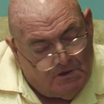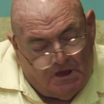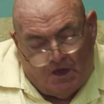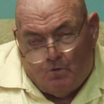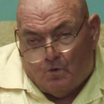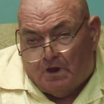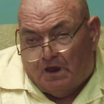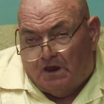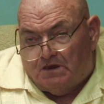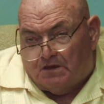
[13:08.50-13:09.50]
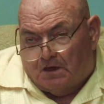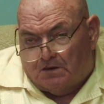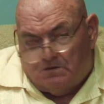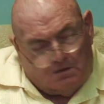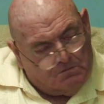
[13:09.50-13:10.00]
He
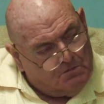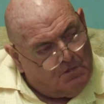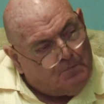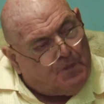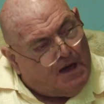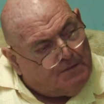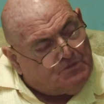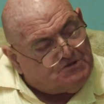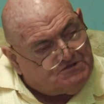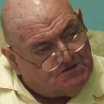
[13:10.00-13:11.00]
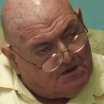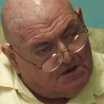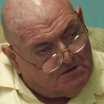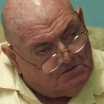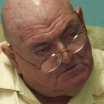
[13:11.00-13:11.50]
waited, the Bible
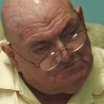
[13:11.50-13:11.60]
said,